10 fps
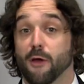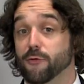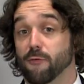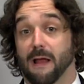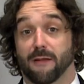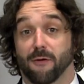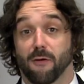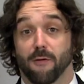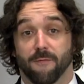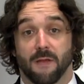Direct
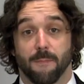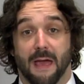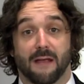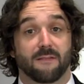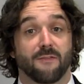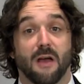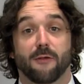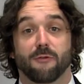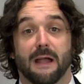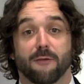neurofeedback does
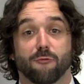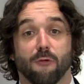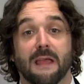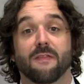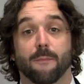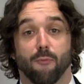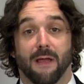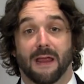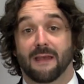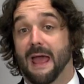not try to train the
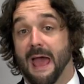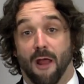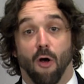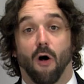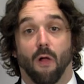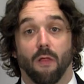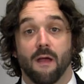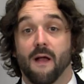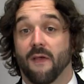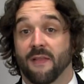brain at all.
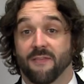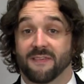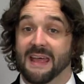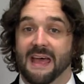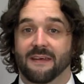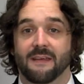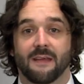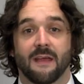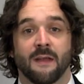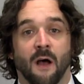Instead,
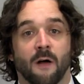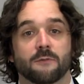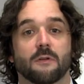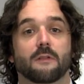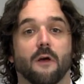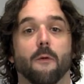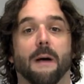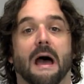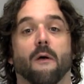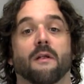an ultra-low
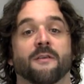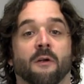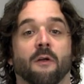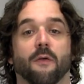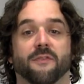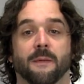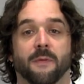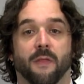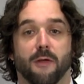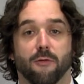power
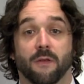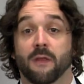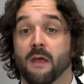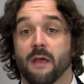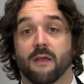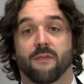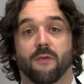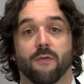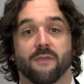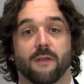neurostimulation is
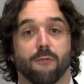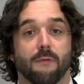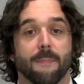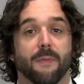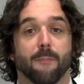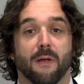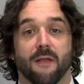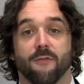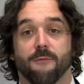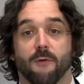used to disrupt the
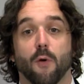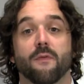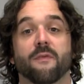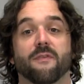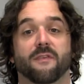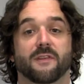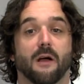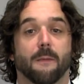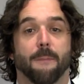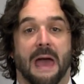brain's frozen,
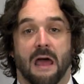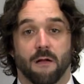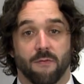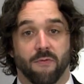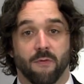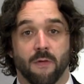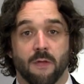stuck patterns.